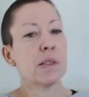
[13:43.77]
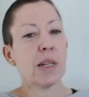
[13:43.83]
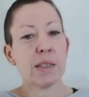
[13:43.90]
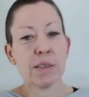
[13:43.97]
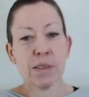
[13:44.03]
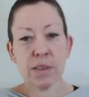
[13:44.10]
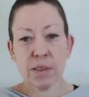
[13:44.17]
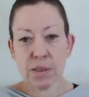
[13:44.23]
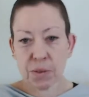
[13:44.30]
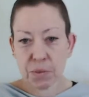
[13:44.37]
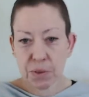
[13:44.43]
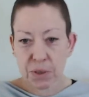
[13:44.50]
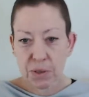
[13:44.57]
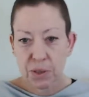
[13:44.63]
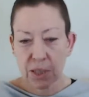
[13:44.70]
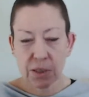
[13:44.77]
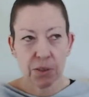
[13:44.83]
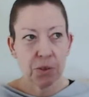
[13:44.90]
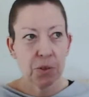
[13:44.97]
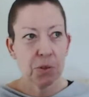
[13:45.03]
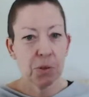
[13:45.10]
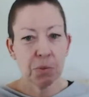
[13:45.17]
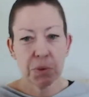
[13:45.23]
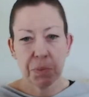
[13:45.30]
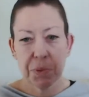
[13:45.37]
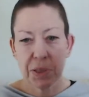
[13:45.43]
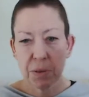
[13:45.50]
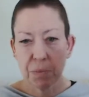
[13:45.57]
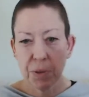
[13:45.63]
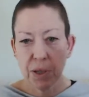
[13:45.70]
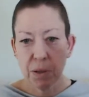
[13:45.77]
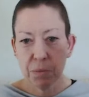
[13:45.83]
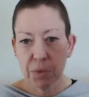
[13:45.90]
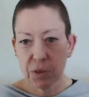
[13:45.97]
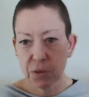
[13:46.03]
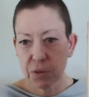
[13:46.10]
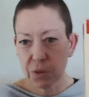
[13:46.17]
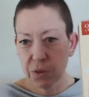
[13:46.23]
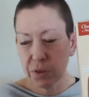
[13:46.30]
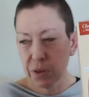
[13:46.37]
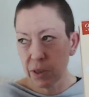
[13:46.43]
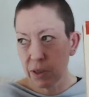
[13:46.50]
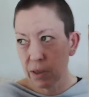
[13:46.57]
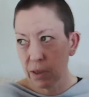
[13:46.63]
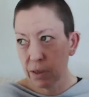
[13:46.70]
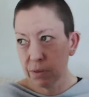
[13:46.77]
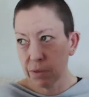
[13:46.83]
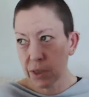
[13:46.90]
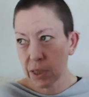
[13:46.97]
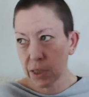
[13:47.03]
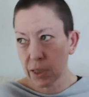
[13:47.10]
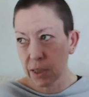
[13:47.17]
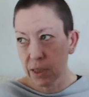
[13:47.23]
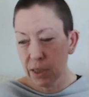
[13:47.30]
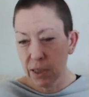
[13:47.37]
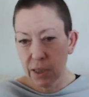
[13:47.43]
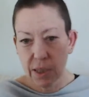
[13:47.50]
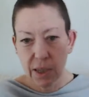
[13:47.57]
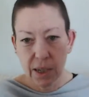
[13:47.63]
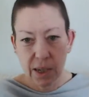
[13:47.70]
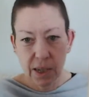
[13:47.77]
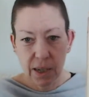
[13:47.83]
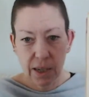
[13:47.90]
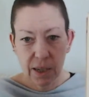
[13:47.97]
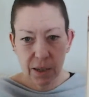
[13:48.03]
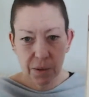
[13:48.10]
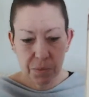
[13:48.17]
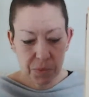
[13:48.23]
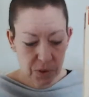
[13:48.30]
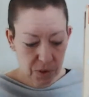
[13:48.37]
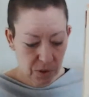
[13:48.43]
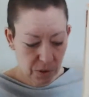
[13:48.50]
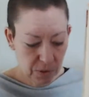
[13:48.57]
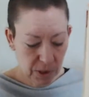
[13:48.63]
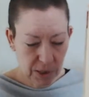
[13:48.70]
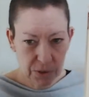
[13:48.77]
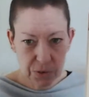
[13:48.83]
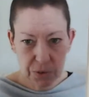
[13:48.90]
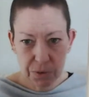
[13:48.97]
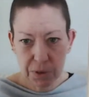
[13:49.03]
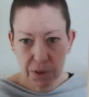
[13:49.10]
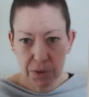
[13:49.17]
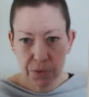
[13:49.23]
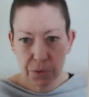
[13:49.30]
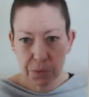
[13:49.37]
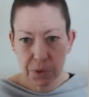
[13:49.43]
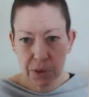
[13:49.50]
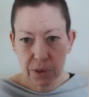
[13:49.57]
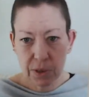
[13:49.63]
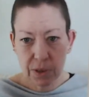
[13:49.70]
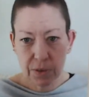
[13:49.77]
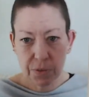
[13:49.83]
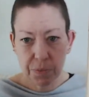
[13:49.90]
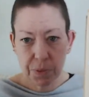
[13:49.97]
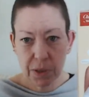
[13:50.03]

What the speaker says: Jackson's, which Jackson's Corner was a big department store in Reading. Sold like school uniform and stuff.